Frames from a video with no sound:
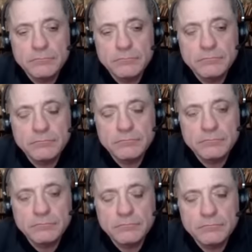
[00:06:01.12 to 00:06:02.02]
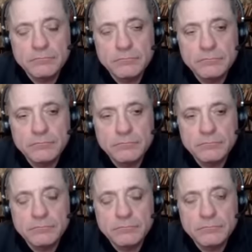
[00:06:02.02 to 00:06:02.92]

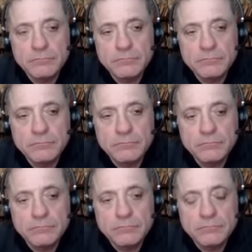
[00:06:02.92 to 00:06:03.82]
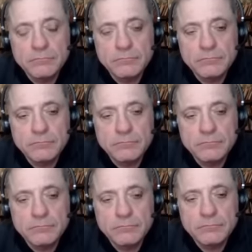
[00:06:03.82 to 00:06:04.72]

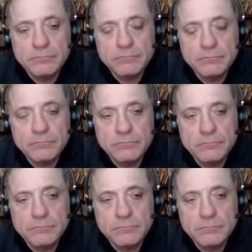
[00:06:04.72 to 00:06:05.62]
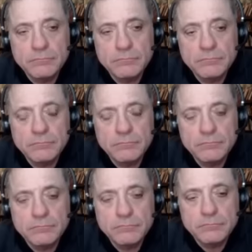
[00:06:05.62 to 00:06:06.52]

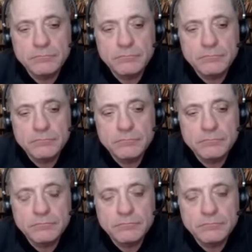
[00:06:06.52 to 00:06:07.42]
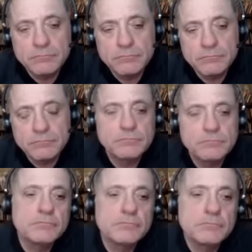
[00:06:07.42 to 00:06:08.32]

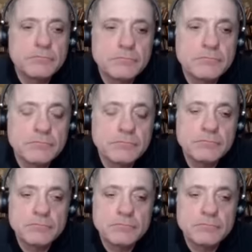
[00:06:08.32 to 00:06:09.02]
No words are spoken by the person on screen.